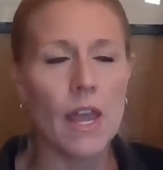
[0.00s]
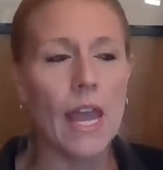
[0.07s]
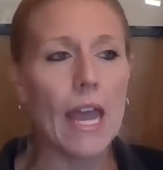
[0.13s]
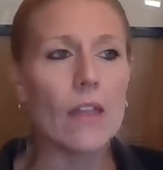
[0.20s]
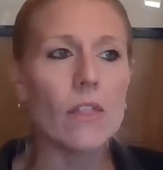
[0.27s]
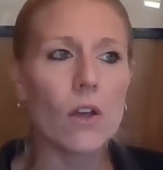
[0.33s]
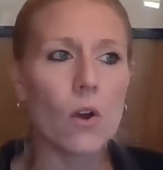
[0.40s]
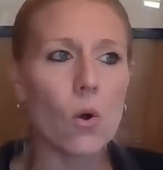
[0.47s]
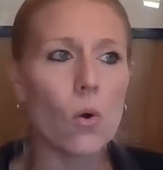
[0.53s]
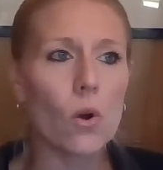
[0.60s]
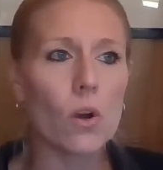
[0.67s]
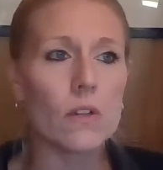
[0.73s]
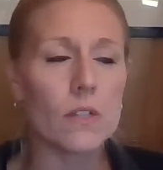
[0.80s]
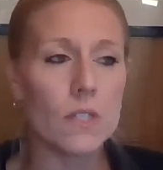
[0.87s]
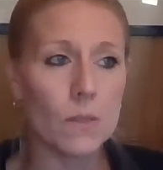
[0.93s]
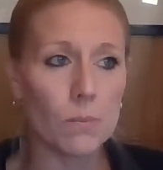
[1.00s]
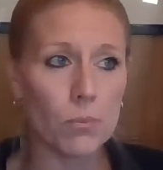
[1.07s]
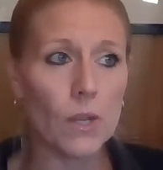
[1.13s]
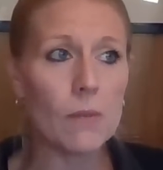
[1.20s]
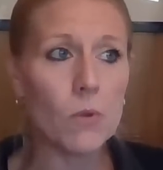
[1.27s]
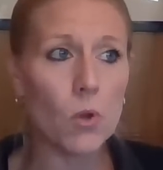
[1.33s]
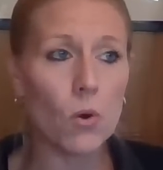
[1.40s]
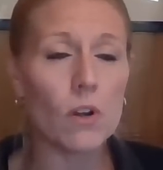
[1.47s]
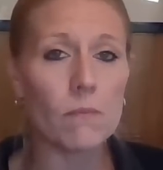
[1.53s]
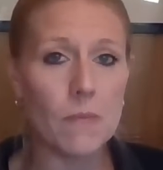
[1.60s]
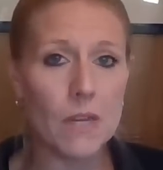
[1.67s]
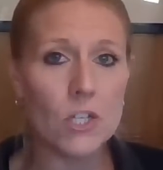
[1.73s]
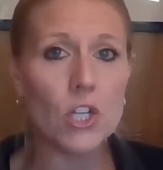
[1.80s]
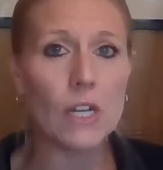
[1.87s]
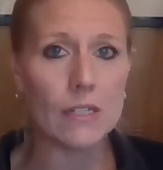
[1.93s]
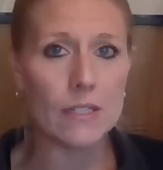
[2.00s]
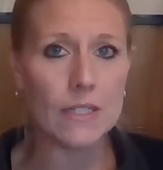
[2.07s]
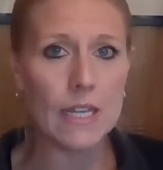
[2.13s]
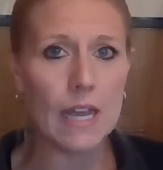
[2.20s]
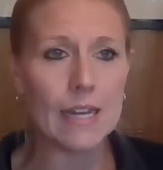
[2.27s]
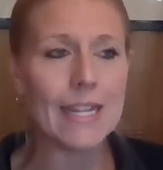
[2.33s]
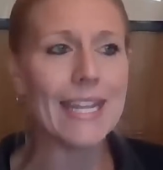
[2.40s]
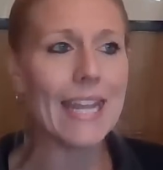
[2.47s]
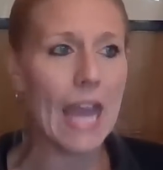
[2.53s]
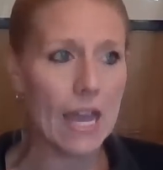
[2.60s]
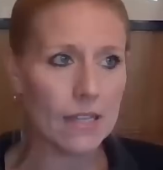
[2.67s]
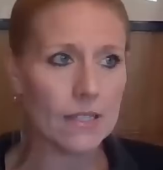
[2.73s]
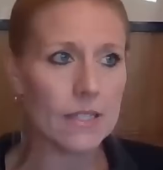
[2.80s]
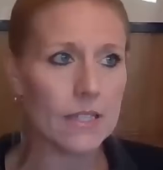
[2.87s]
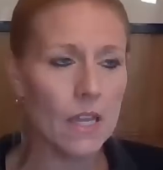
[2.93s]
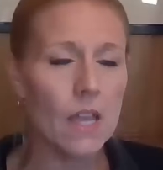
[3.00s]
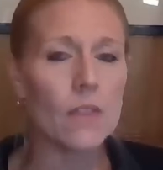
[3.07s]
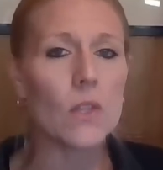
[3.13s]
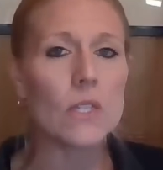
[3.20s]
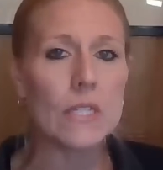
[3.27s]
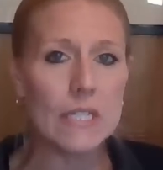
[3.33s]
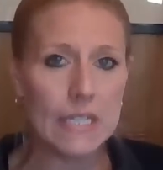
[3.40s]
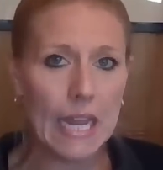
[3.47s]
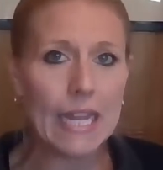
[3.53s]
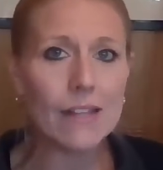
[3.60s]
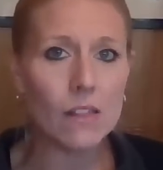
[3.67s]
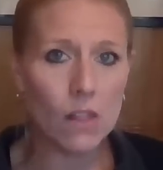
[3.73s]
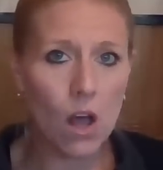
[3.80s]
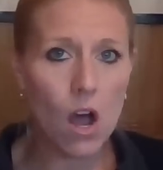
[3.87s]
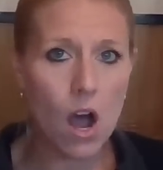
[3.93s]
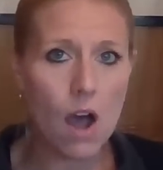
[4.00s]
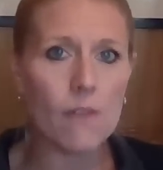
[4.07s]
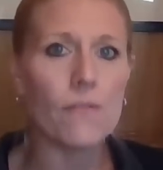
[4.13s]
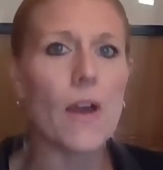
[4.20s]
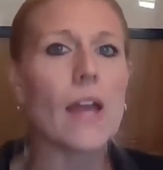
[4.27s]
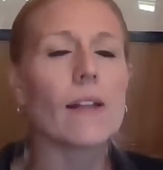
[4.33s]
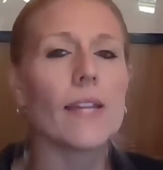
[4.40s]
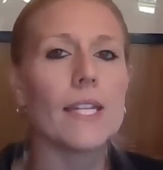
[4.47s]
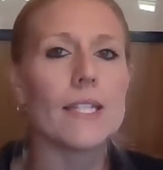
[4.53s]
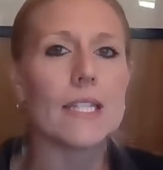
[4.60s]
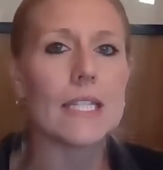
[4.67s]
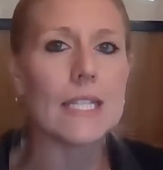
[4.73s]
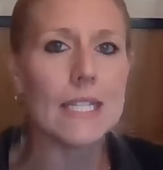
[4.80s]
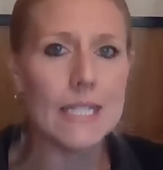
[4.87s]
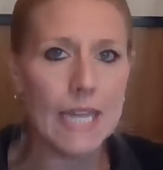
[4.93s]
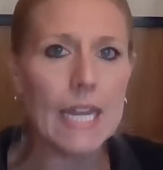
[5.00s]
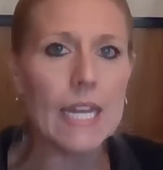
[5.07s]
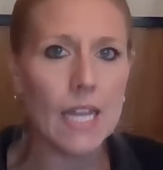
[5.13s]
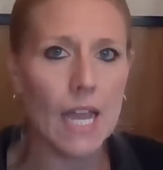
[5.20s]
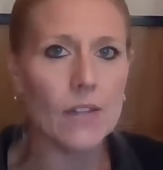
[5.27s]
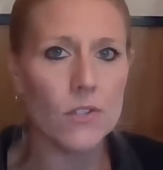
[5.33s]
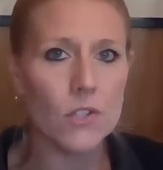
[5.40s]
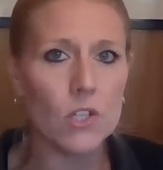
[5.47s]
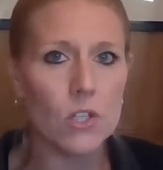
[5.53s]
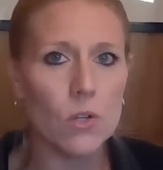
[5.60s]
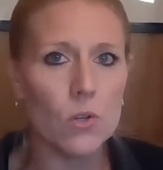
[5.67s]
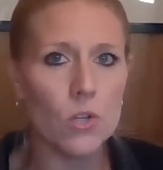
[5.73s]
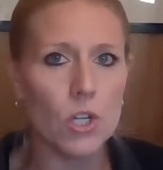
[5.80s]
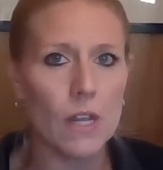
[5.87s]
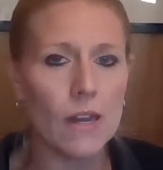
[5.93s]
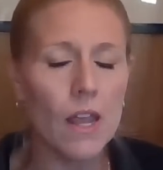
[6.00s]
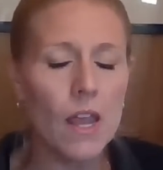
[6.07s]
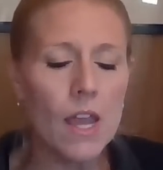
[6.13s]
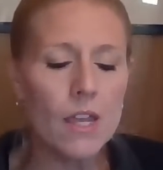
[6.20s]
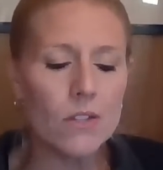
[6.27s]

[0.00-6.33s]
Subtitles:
And the Supreme Court of Michigan said, yes, the state law violates the state constitution.